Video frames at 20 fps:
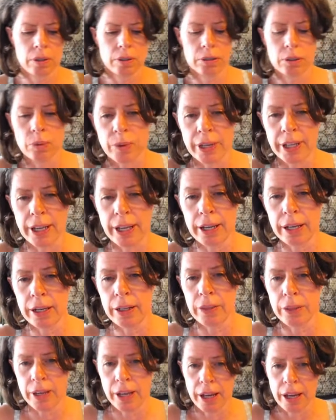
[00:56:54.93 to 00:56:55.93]
So we're
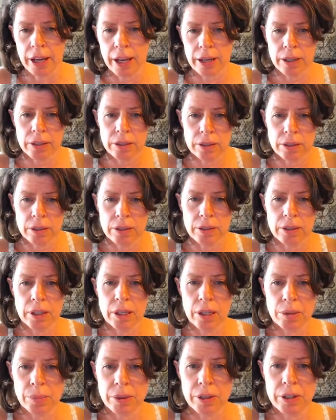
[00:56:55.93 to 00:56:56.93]
canning the hand
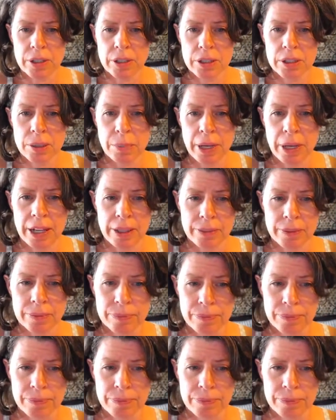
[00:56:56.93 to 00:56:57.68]
that can participate.